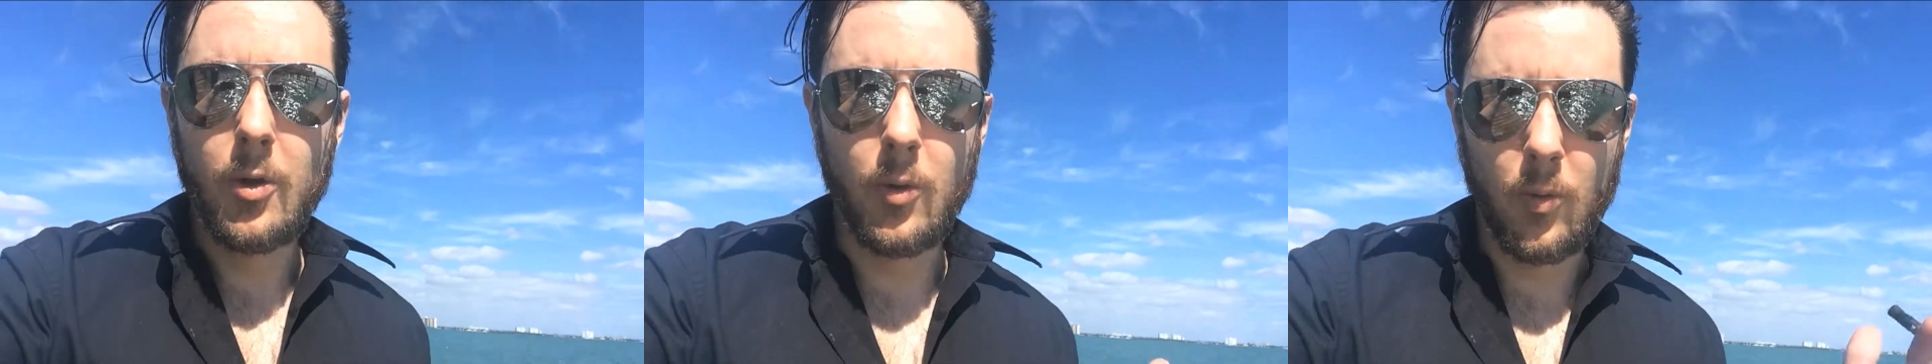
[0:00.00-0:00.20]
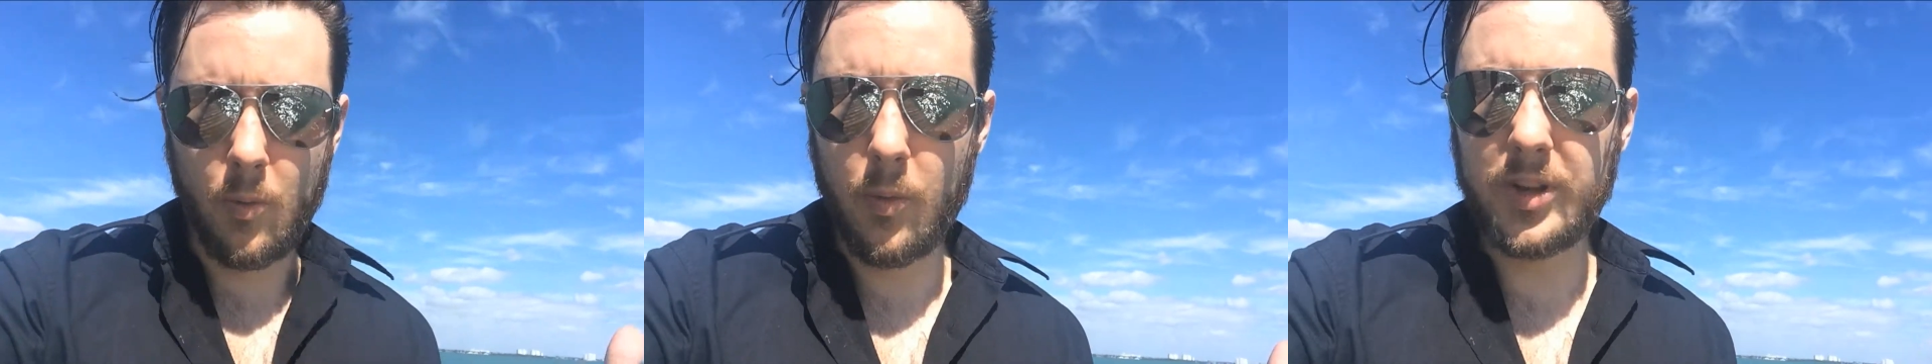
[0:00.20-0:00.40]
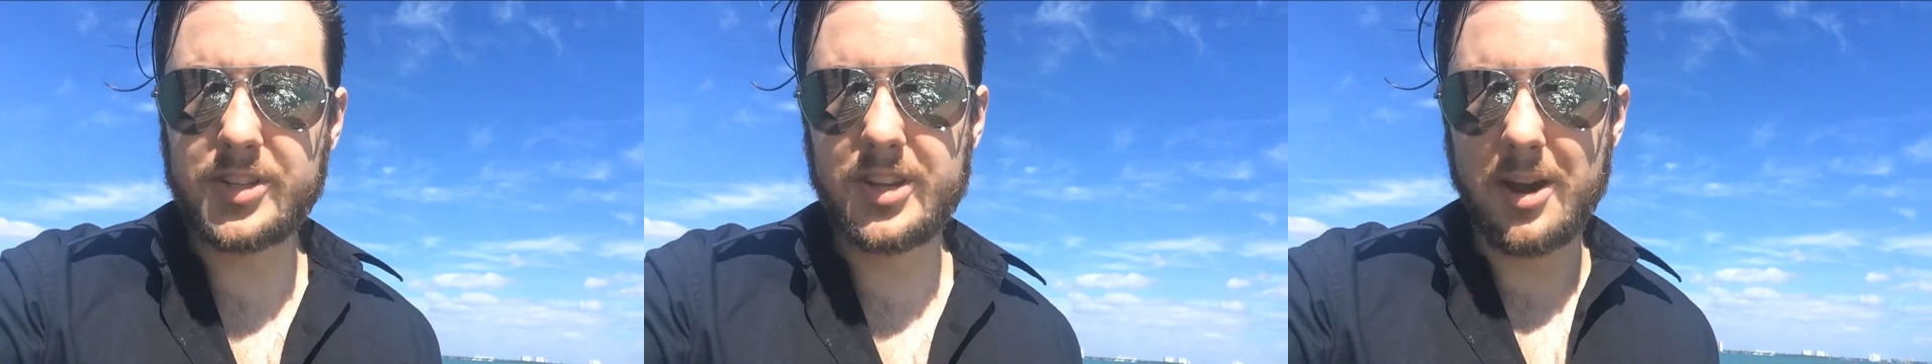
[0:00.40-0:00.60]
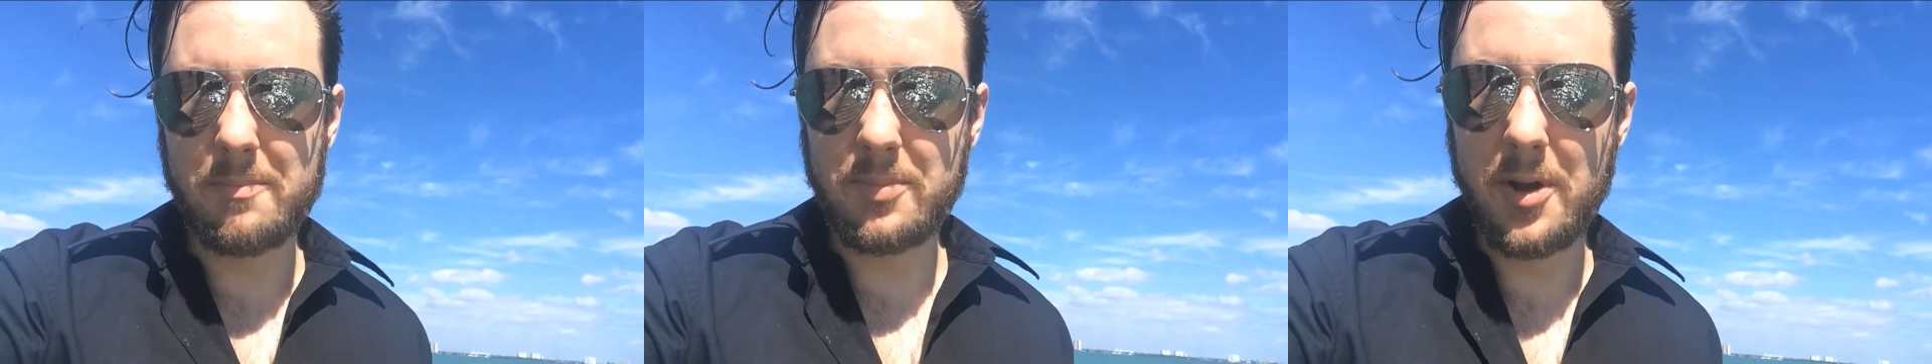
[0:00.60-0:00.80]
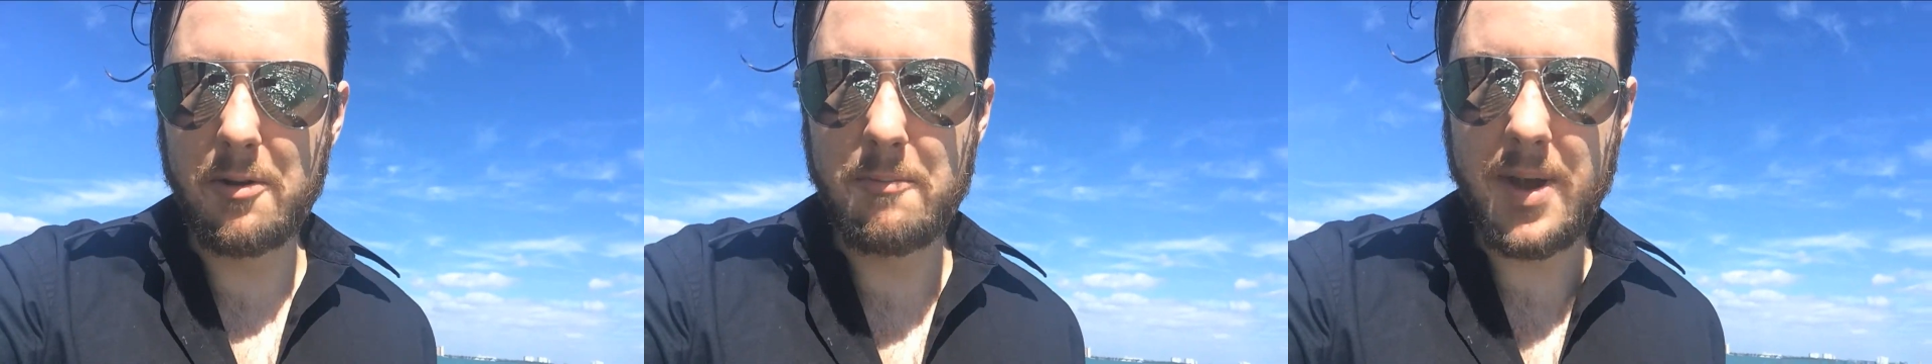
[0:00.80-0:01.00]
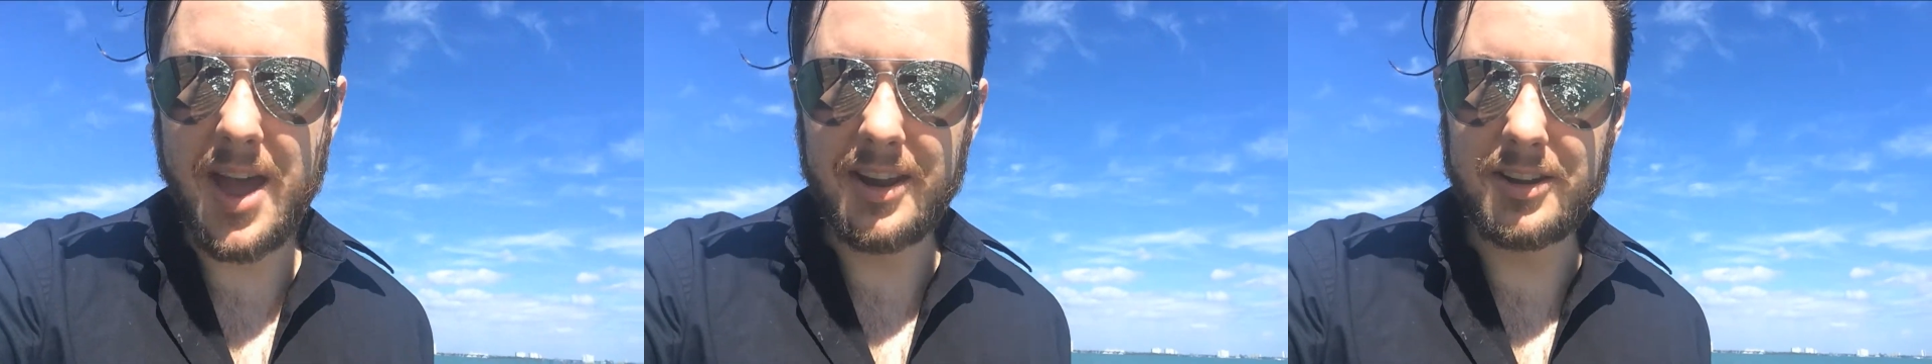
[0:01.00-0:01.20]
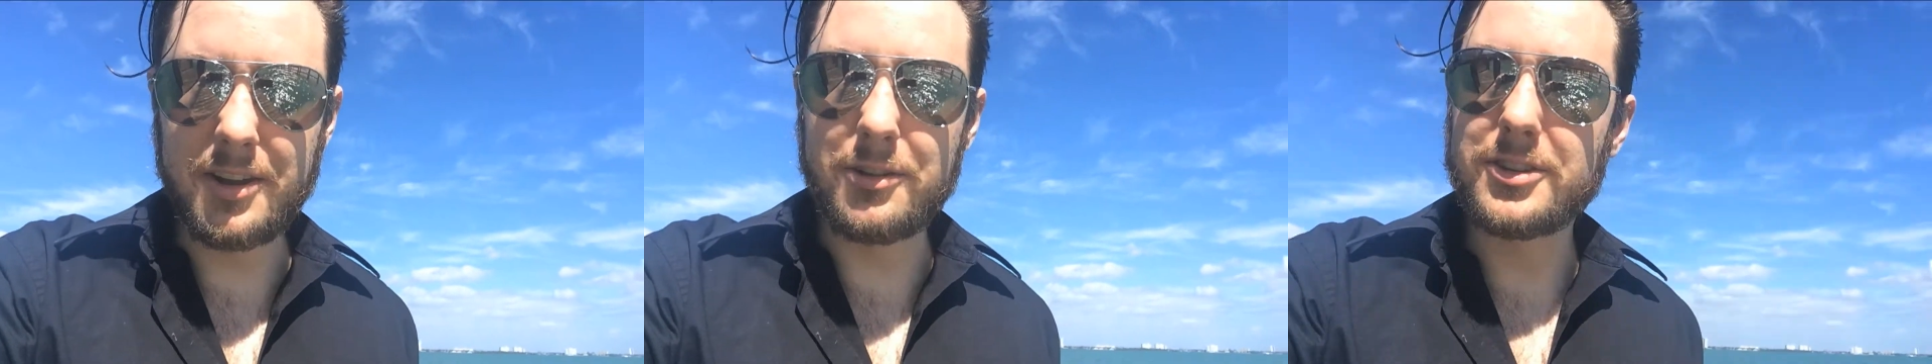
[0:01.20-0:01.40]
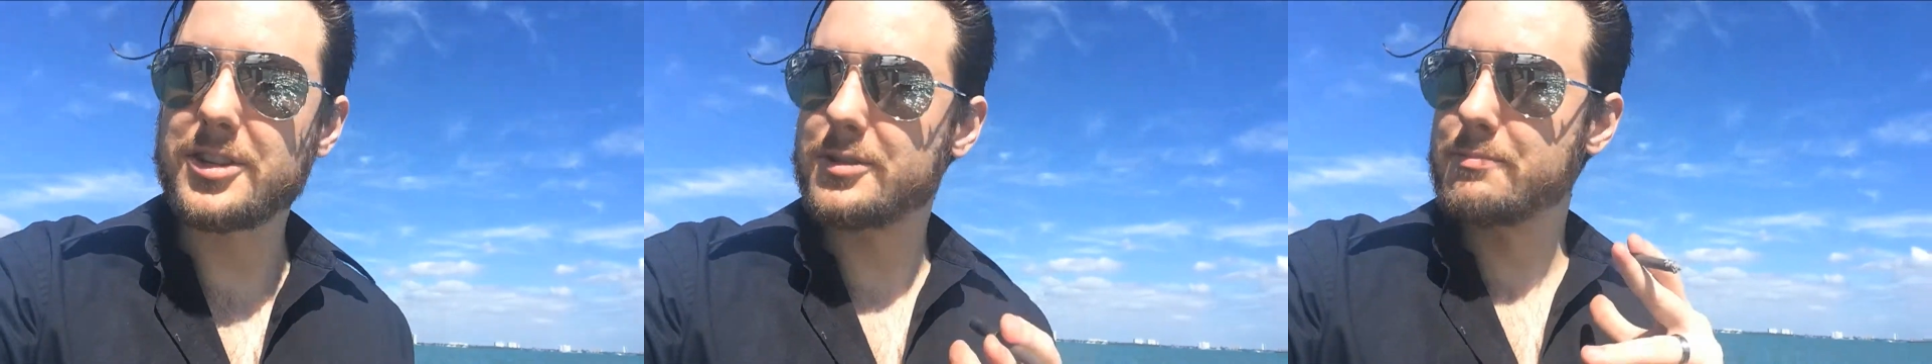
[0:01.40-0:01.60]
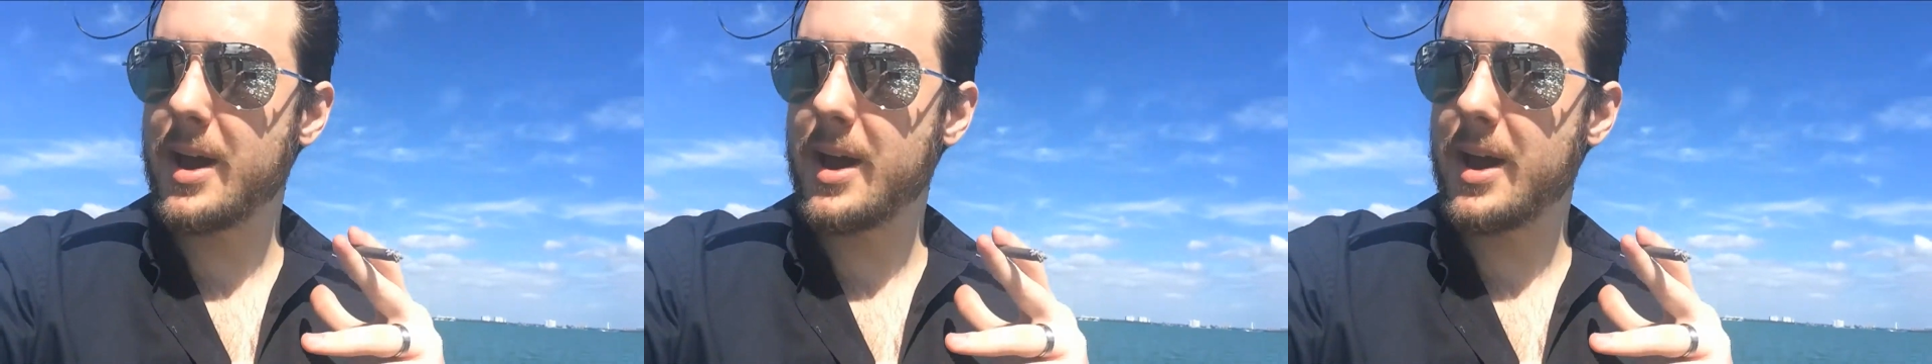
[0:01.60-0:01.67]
and the hotel was